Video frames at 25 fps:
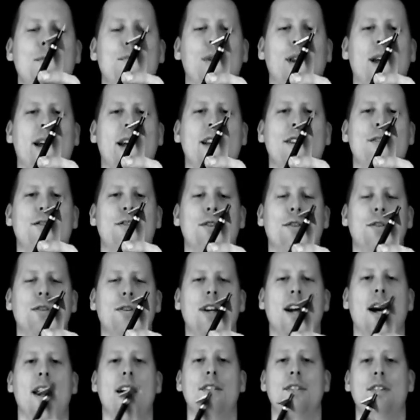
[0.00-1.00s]
main blade,
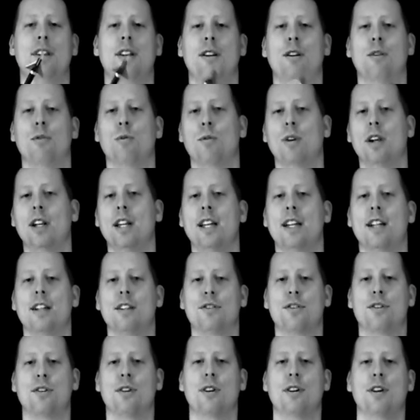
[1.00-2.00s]
so guys that are really
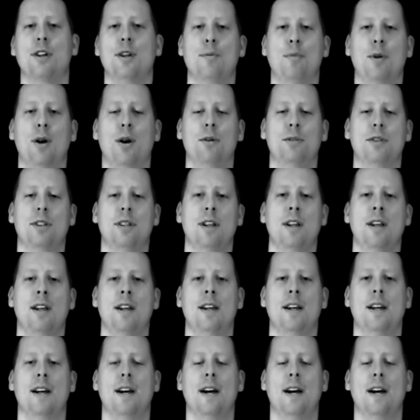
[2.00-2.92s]
concerned about